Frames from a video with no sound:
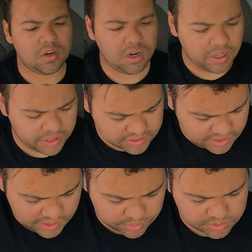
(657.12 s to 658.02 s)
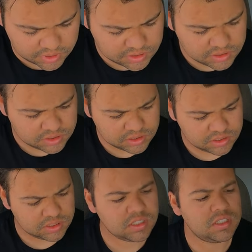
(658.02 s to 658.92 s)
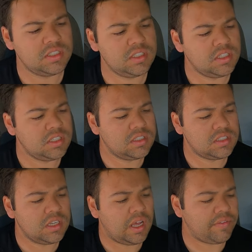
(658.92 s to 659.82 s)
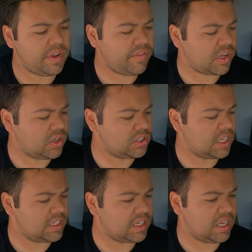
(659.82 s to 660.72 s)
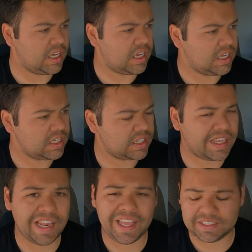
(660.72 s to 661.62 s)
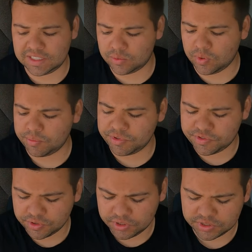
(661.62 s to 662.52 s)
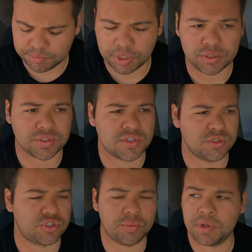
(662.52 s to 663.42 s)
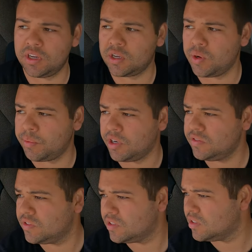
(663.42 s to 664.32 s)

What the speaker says: All right, that's that one done. I've never gone and collected one before, as opposed to dropping equipment off.